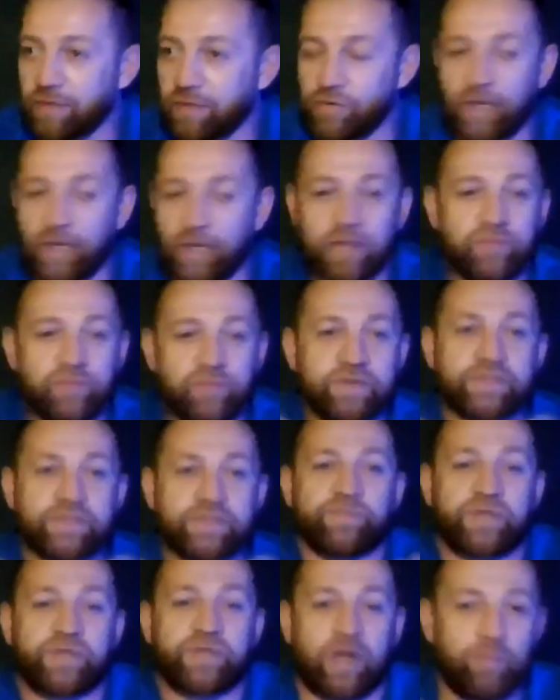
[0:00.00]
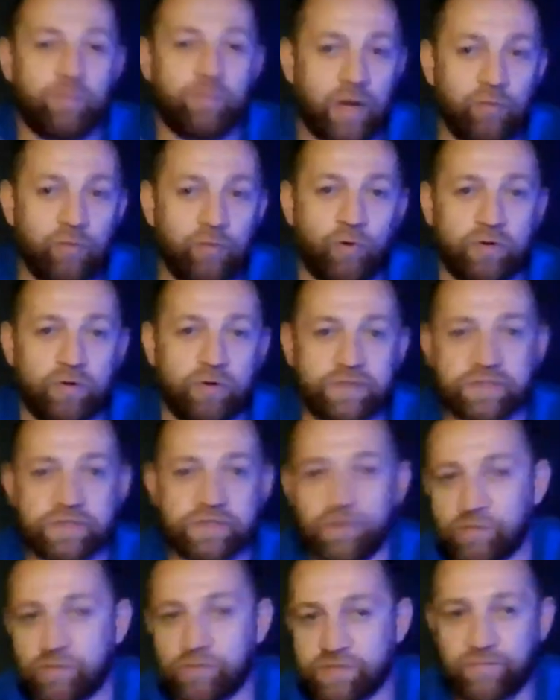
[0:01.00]
you can't even subscribe by words.
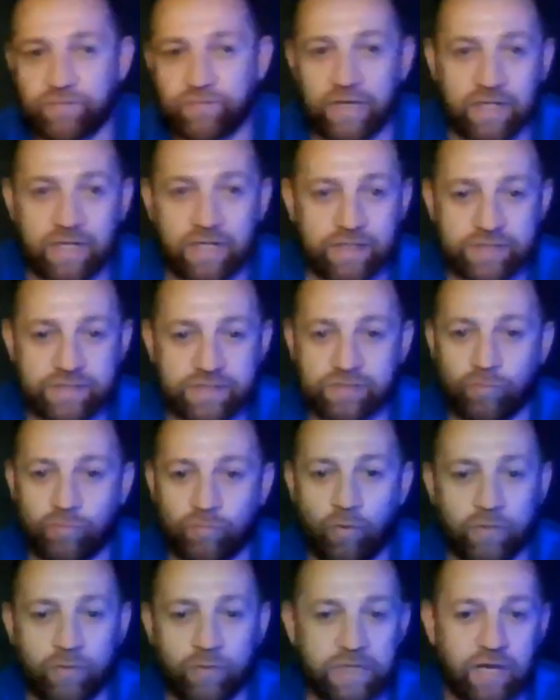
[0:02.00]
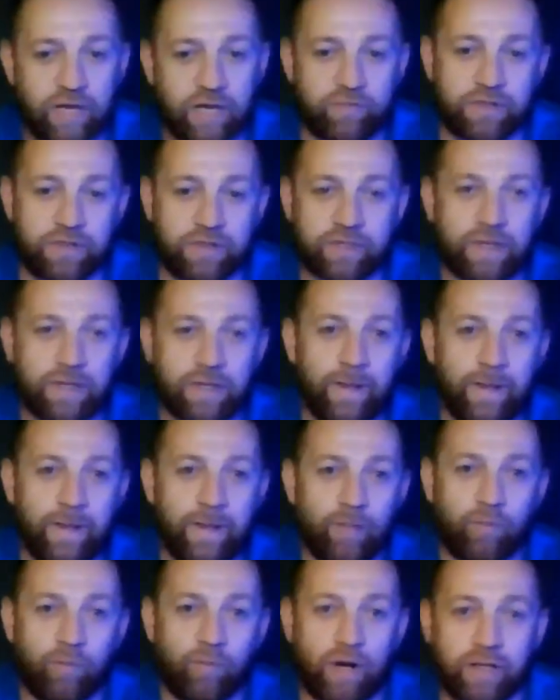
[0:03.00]
Those feelings, what we're having
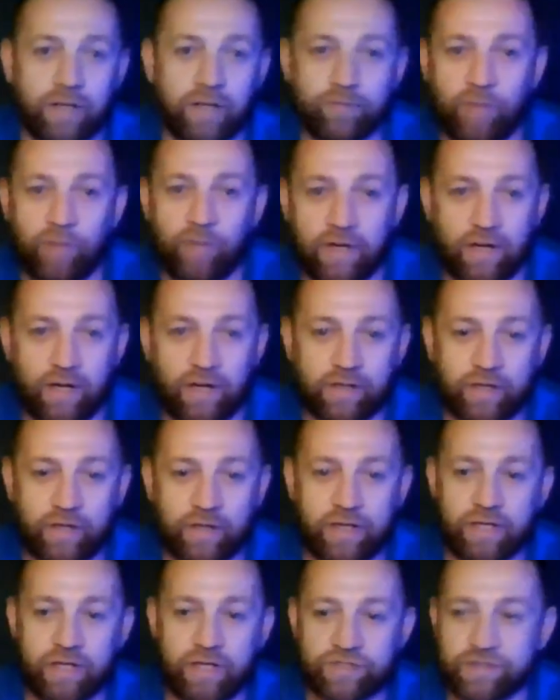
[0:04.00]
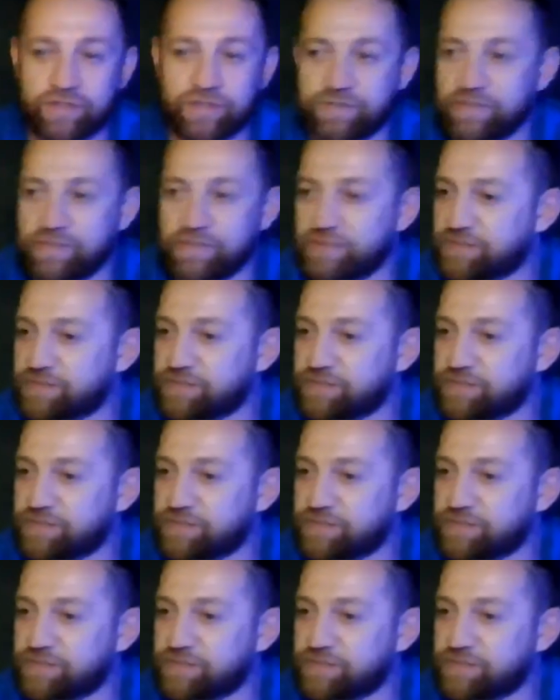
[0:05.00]
by our creations,